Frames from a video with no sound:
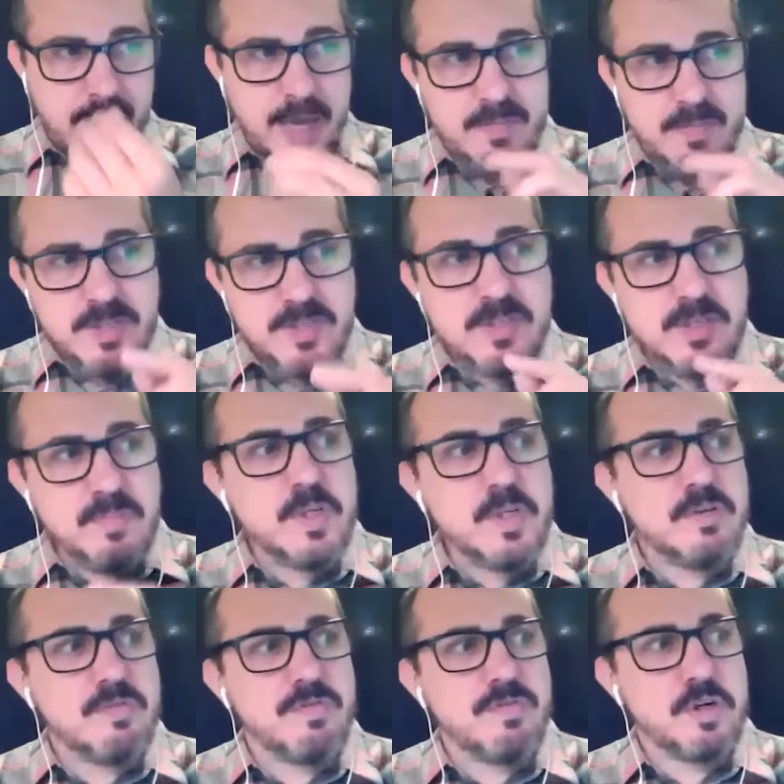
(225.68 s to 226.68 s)
And this is
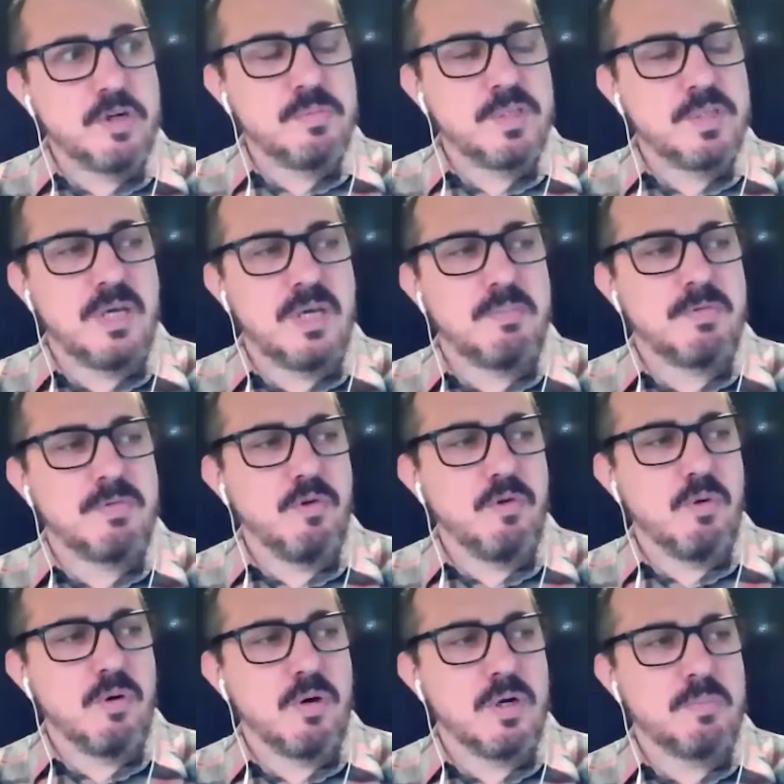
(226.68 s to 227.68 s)
something you've heard me say
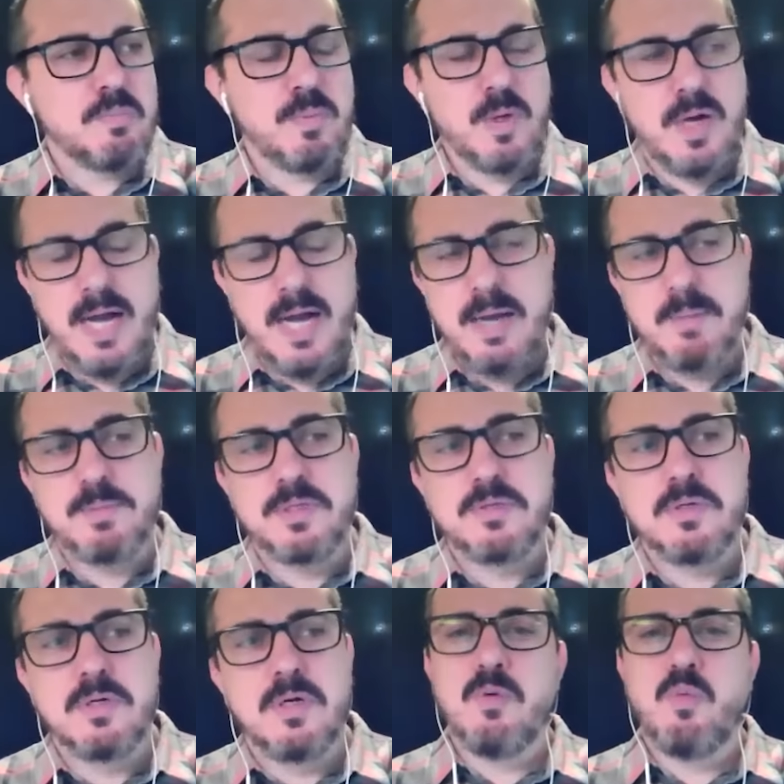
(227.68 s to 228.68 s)
before,
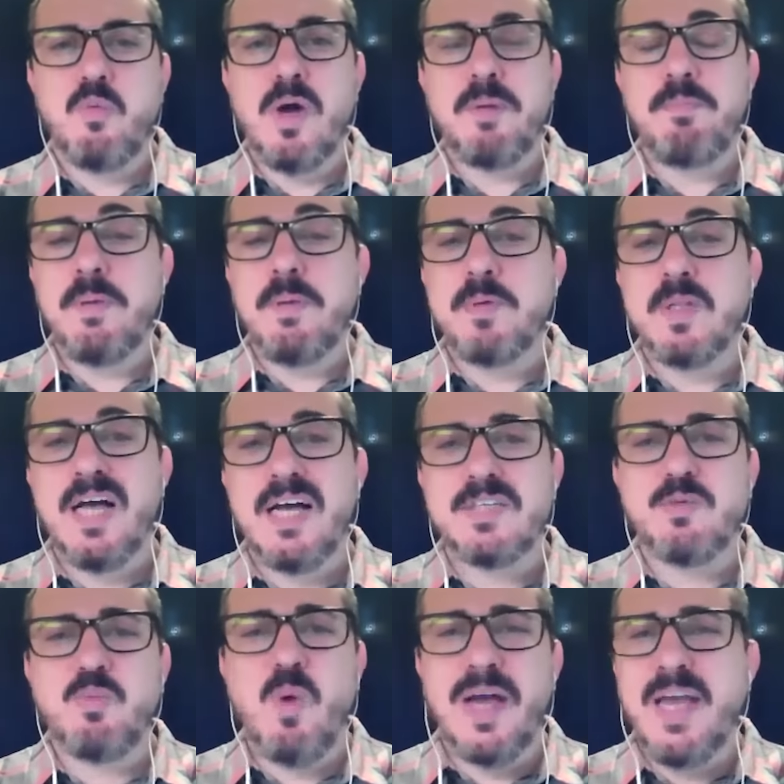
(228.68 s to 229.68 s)
perhaps, when people
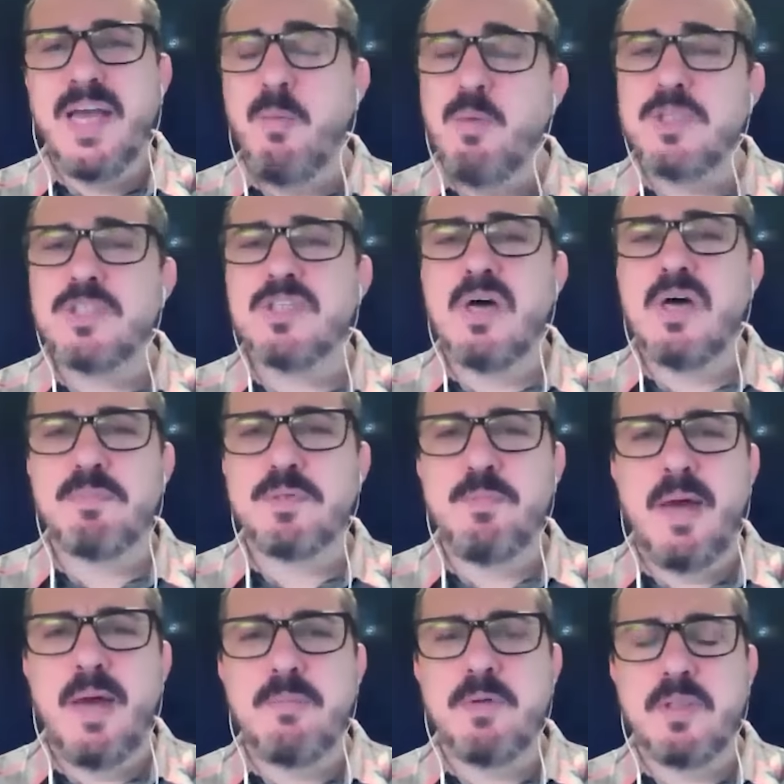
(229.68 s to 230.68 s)
ask, why can't we stop
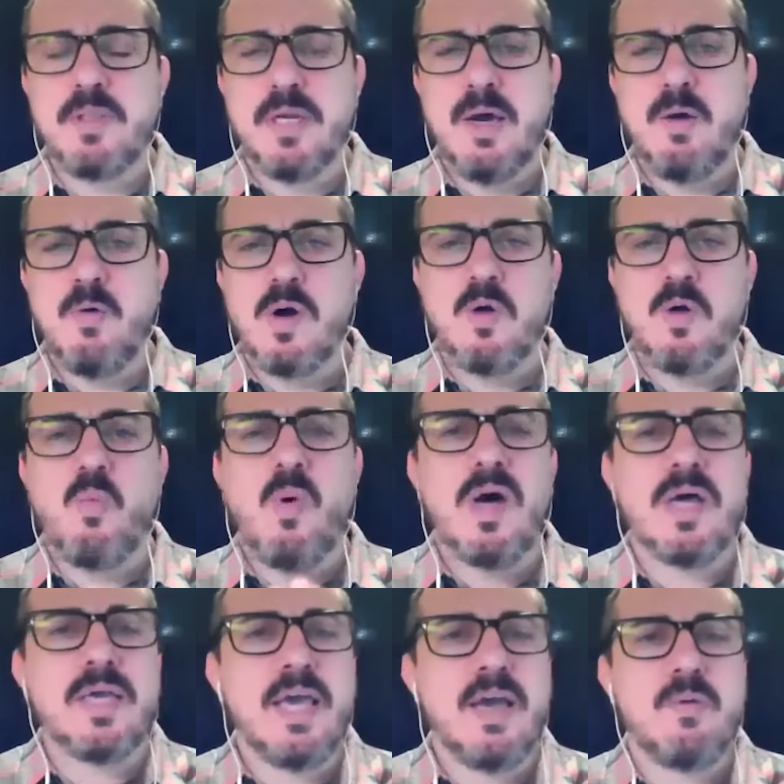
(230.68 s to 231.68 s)
spam on the network?
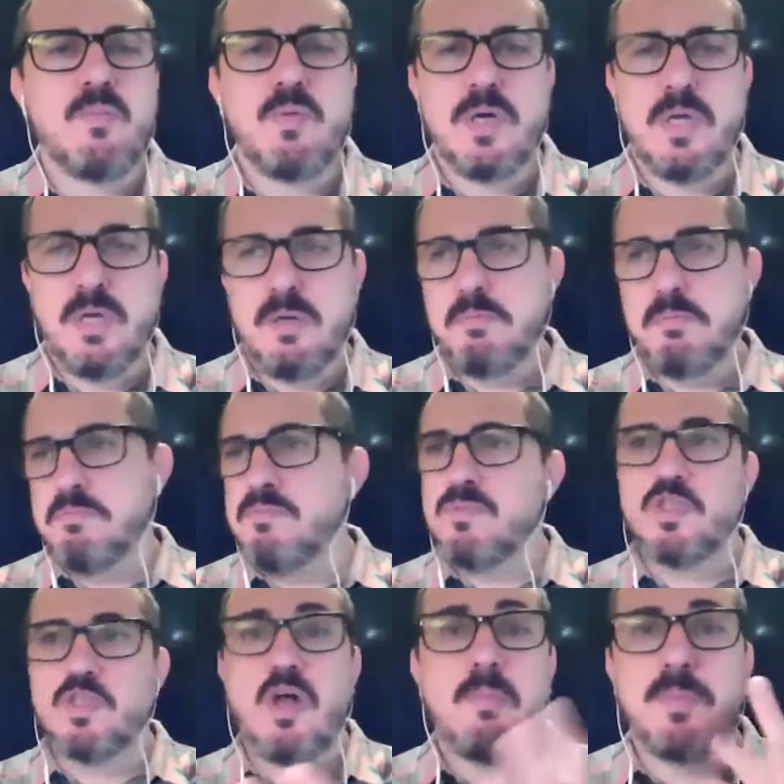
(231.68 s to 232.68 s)
Why can't we
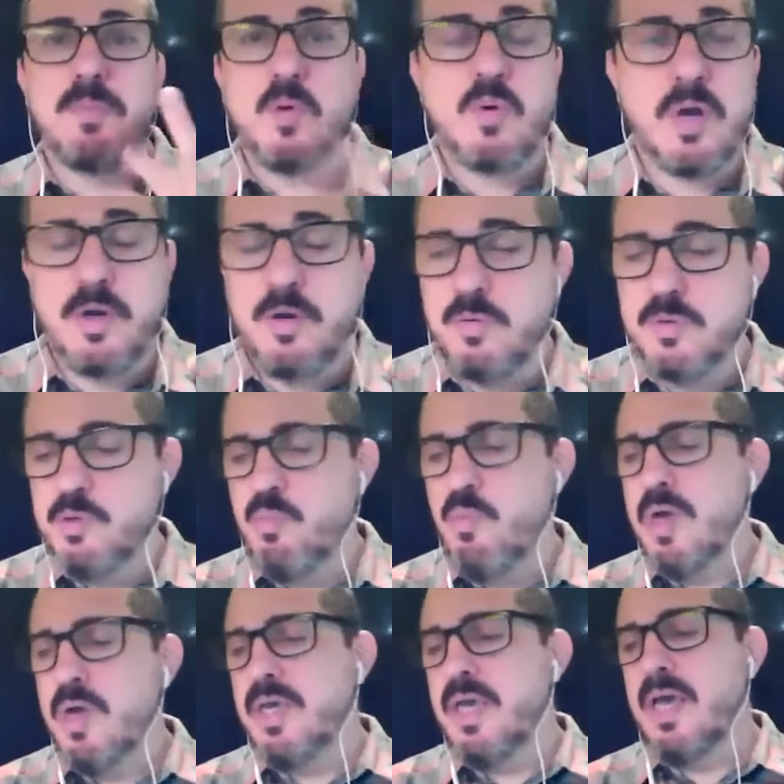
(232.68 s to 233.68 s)
stop ordinals?
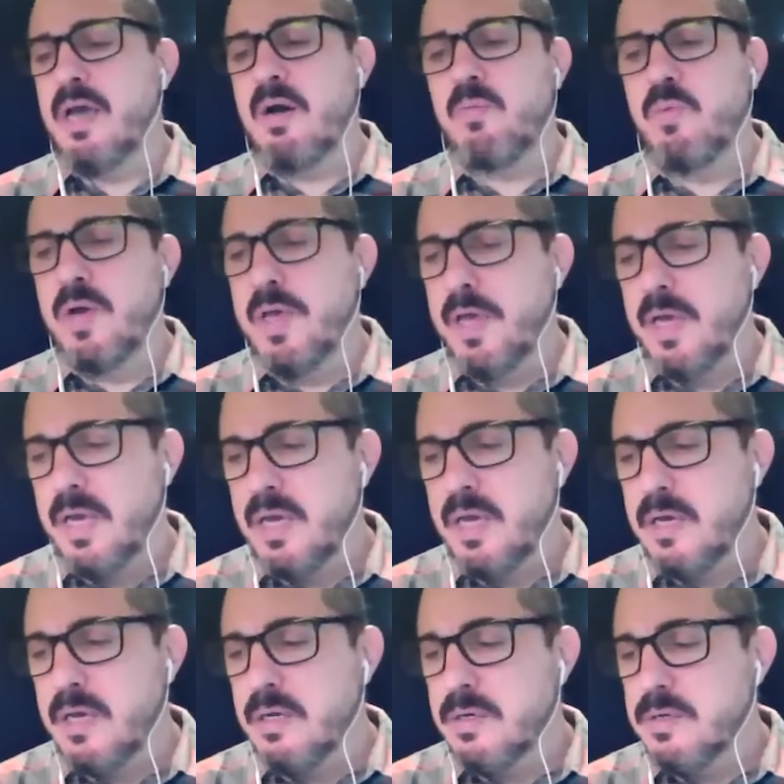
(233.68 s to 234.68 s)
Why can't
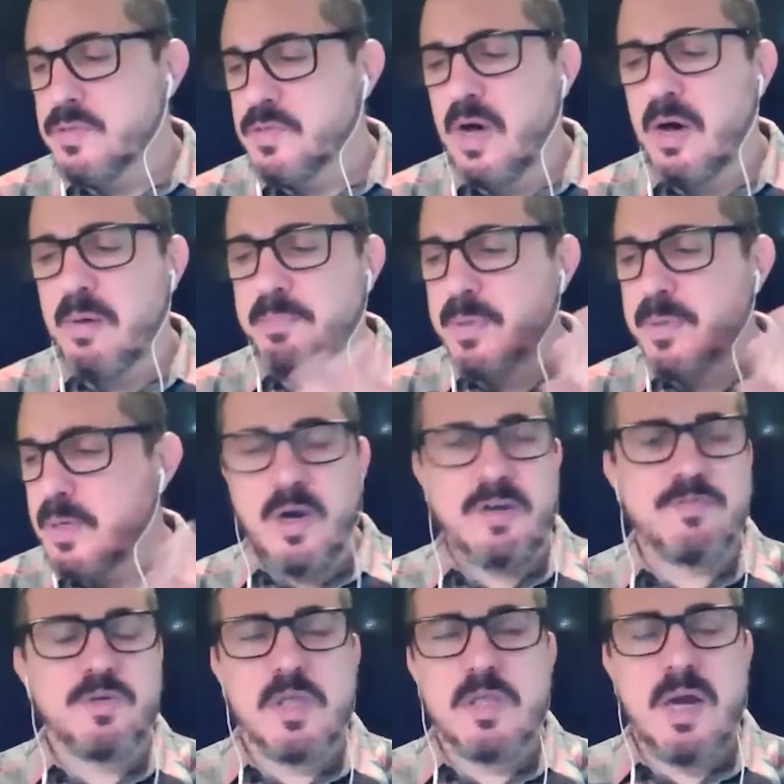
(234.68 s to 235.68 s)
we stop
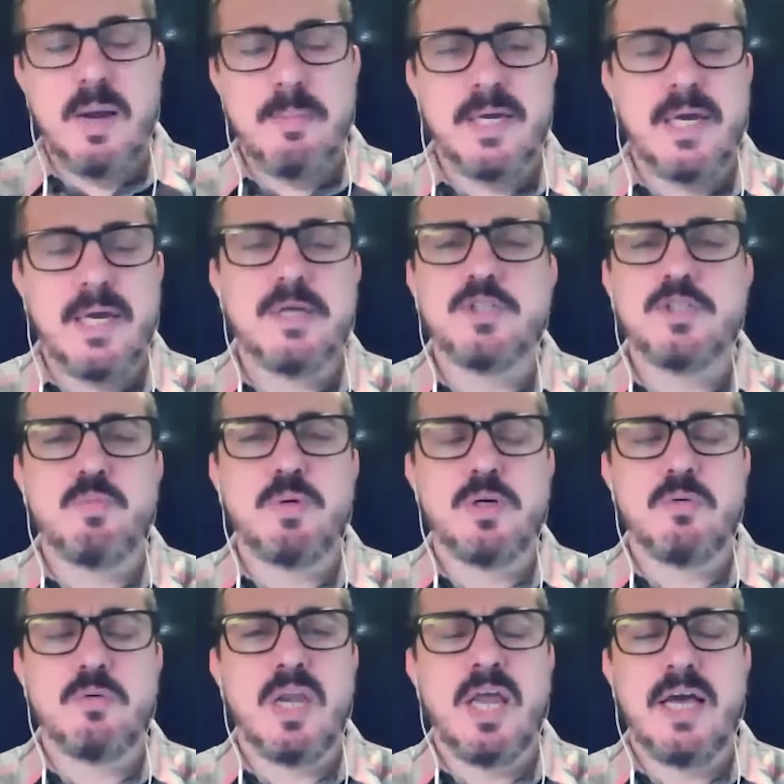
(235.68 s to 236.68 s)
whatever other application we
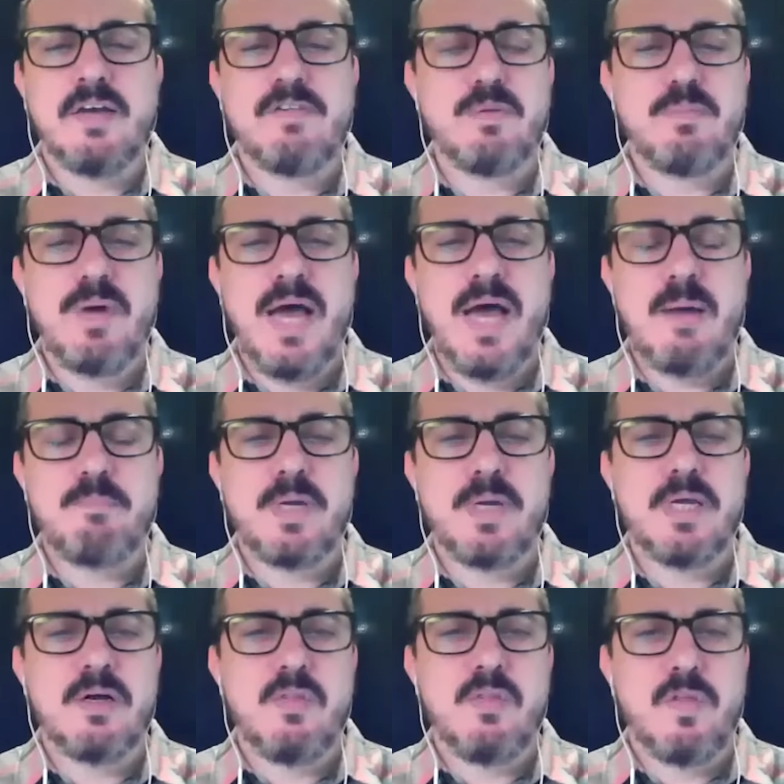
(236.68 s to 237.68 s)
don't like from
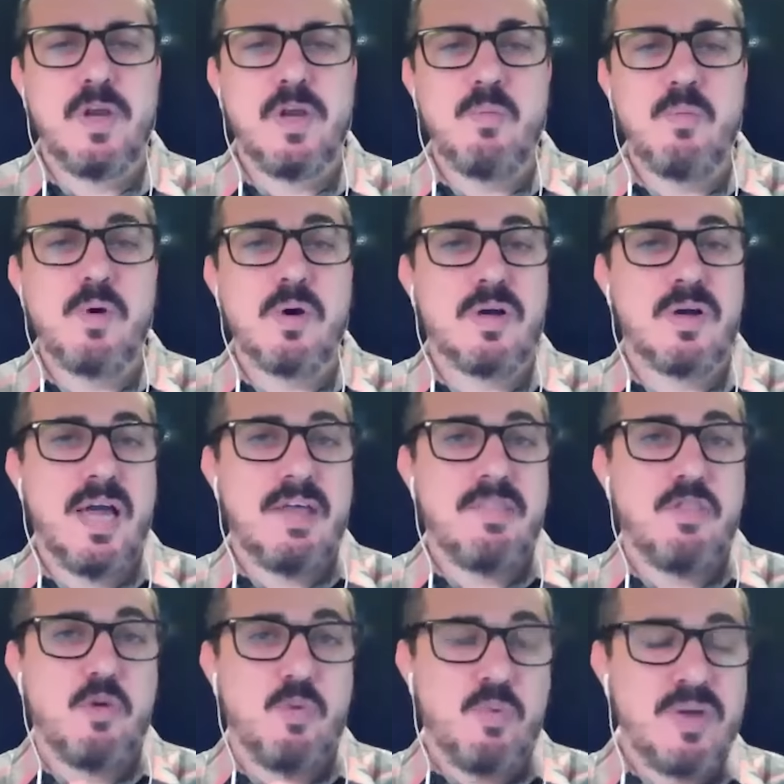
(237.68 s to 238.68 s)
happening on the network?
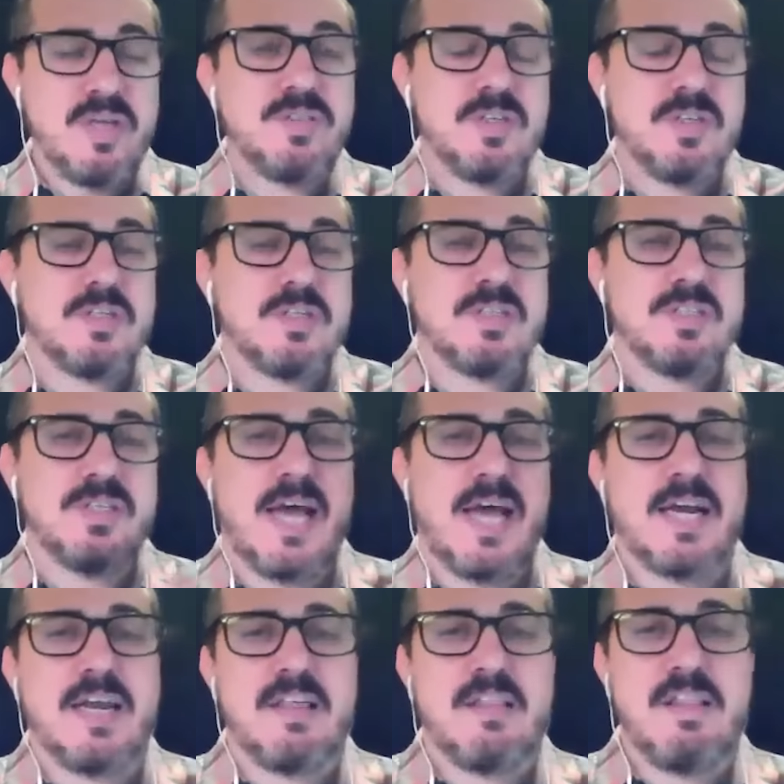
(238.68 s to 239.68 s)
And the reason is
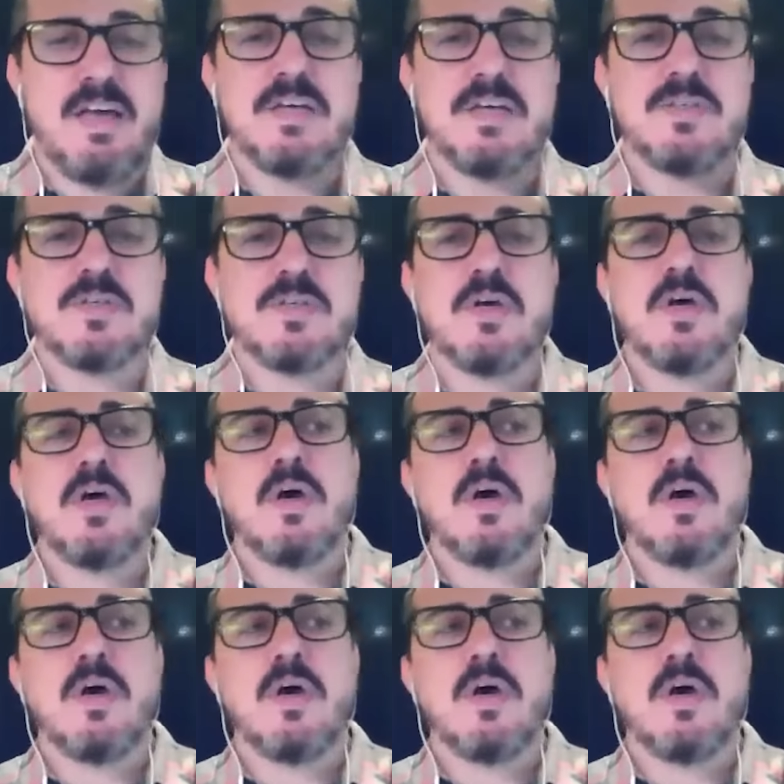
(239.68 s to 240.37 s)
exactly this,